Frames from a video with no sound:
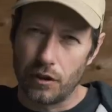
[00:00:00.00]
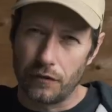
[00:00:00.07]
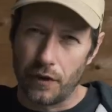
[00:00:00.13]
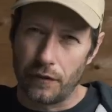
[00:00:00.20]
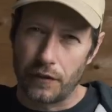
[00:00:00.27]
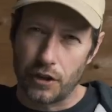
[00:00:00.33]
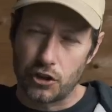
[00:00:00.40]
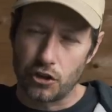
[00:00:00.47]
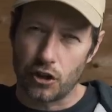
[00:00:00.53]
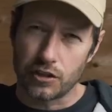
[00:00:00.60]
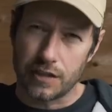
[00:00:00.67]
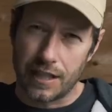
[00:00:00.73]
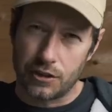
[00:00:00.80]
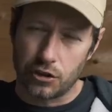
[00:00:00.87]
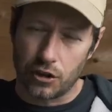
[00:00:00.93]
the
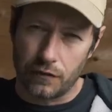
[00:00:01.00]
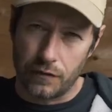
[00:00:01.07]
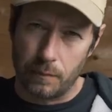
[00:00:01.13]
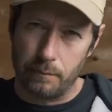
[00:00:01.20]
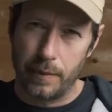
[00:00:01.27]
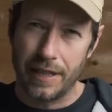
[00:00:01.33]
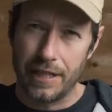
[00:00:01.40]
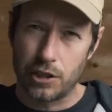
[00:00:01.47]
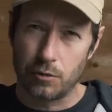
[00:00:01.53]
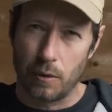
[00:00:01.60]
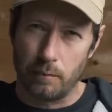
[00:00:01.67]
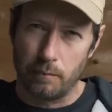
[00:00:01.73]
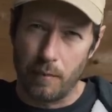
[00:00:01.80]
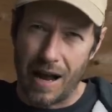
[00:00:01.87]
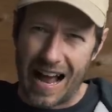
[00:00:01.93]
shots I took of the beach
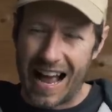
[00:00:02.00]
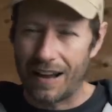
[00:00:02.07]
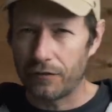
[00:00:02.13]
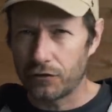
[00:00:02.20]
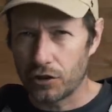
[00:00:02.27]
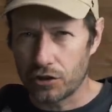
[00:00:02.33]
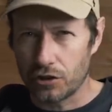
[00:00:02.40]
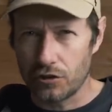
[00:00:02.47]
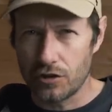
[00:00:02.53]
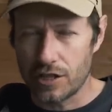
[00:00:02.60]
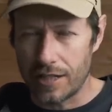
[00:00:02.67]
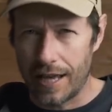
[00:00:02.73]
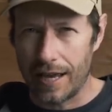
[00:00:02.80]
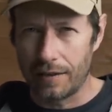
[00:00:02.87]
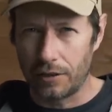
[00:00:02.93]
were after
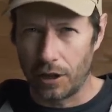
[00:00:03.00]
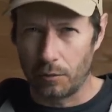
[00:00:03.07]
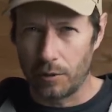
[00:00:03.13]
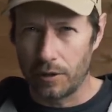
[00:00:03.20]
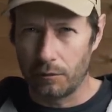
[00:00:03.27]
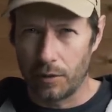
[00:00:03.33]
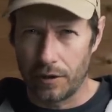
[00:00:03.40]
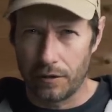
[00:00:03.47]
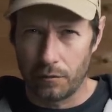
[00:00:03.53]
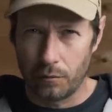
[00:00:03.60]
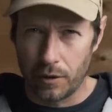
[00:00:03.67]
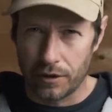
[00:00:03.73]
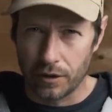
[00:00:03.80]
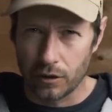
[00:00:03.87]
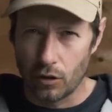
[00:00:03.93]
sunset, you know,
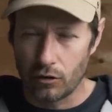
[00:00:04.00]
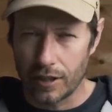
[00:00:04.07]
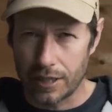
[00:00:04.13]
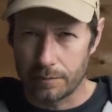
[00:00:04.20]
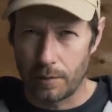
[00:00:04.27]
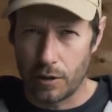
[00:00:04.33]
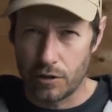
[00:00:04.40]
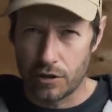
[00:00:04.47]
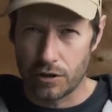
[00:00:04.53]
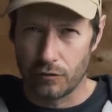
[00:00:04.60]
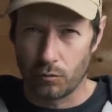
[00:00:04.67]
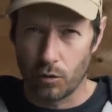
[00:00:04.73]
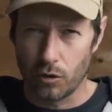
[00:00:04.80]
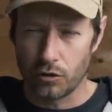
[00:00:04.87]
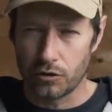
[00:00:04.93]
with the long exposures
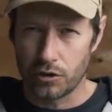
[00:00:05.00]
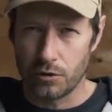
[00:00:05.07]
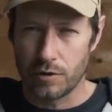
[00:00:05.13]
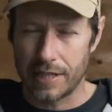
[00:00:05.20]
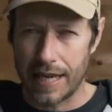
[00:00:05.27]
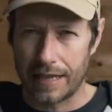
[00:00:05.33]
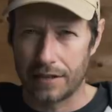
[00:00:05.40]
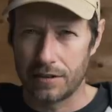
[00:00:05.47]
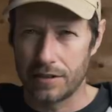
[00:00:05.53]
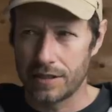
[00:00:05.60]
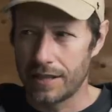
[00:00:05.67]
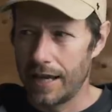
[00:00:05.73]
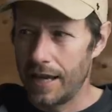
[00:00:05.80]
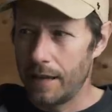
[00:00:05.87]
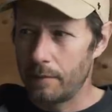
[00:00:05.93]
of 1 or 2
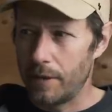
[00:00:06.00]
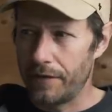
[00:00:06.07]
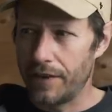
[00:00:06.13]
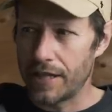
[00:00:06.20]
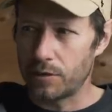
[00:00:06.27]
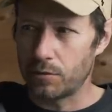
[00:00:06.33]
seconds. But